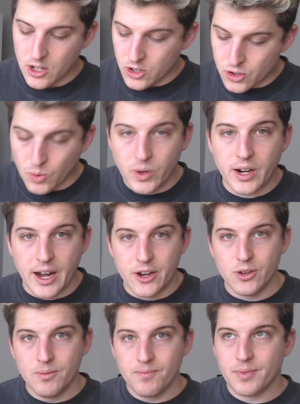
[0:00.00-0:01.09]
So what did I
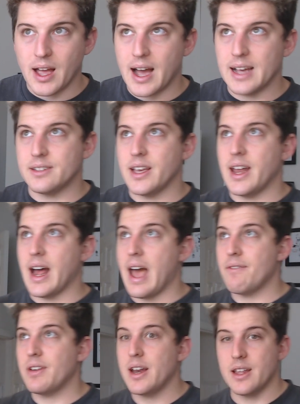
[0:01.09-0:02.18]
do? I said, I have
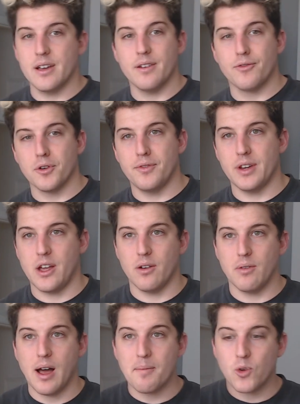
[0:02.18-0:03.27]
an idea for a video.
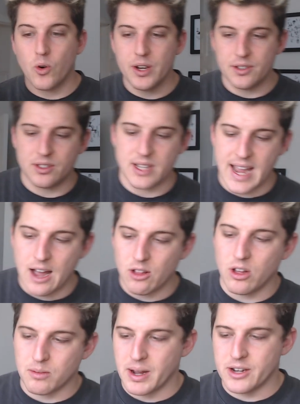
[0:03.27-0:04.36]
I'm going to see how
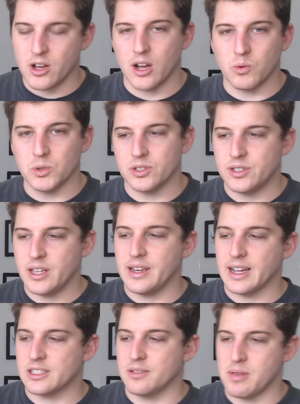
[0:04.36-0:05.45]
long my dog will sit
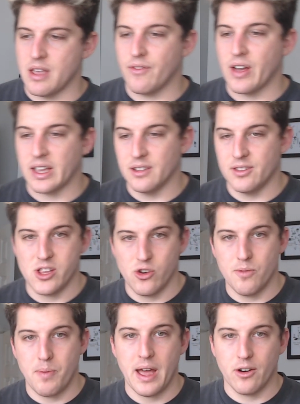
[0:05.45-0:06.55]
next to me if I continue to
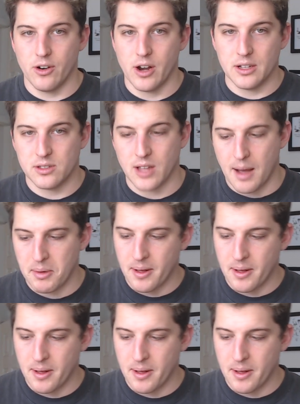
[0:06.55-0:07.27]
pet her nonstop.